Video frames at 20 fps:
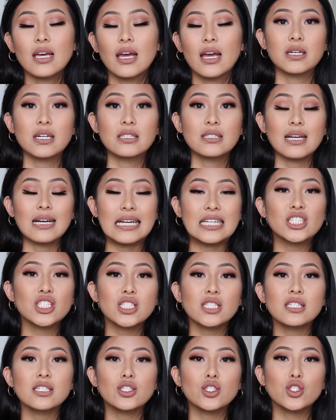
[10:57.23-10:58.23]
because I
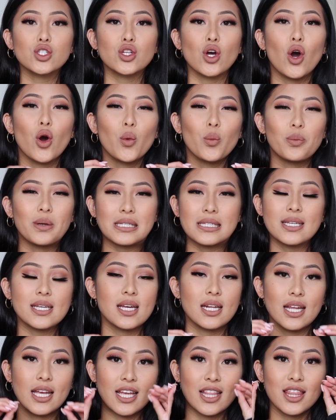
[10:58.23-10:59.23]
just get so busy
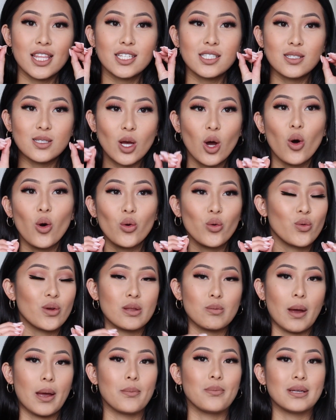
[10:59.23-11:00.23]
and in the zone
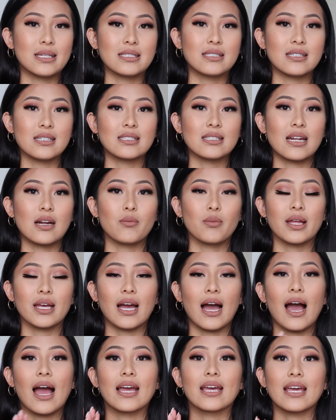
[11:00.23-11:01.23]
with my business that I'm like,
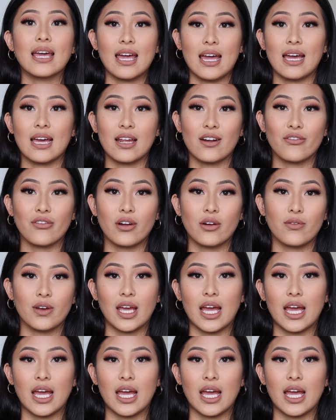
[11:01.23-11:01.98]
I can't get in front of